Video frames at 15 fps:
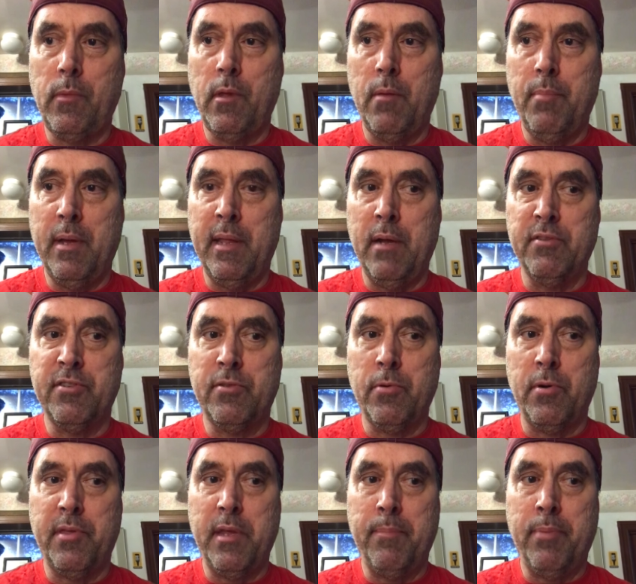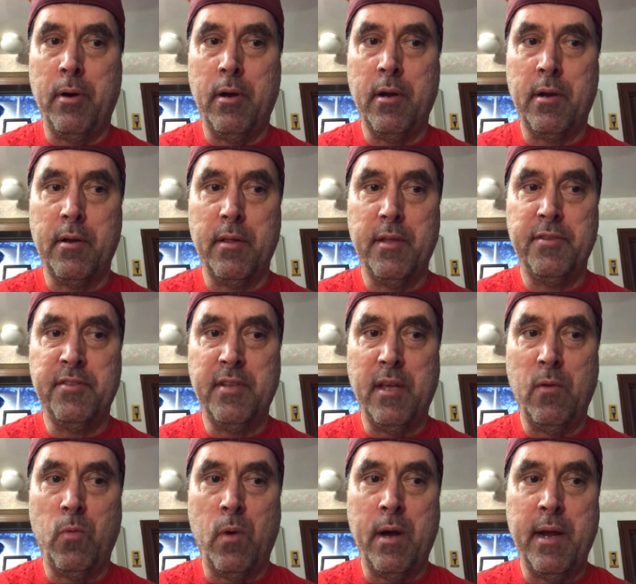but I think it was Dorothy Parker that
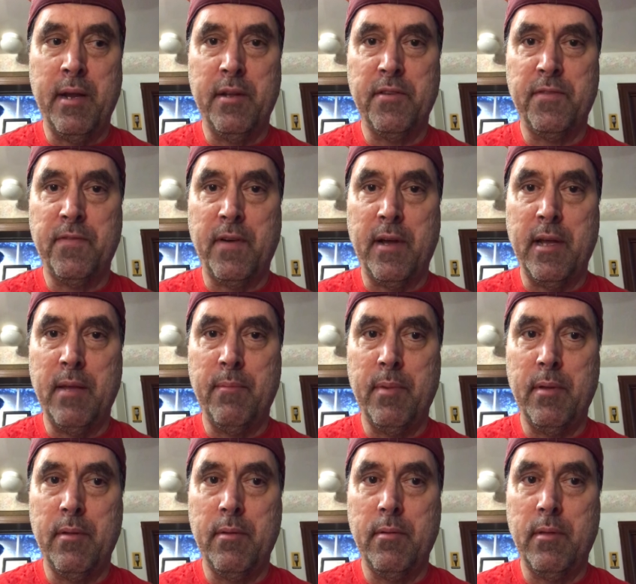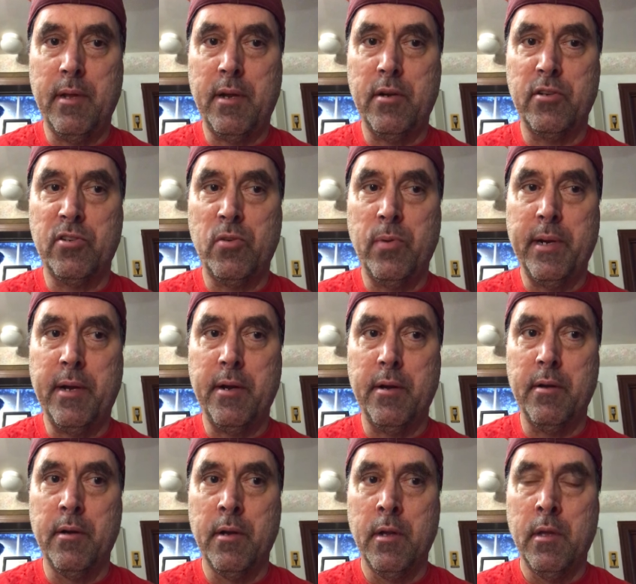said wine is fine, but liquor's
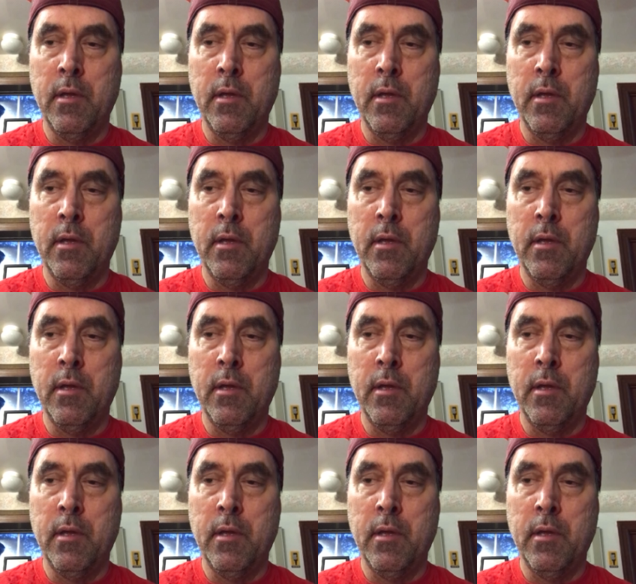quicker.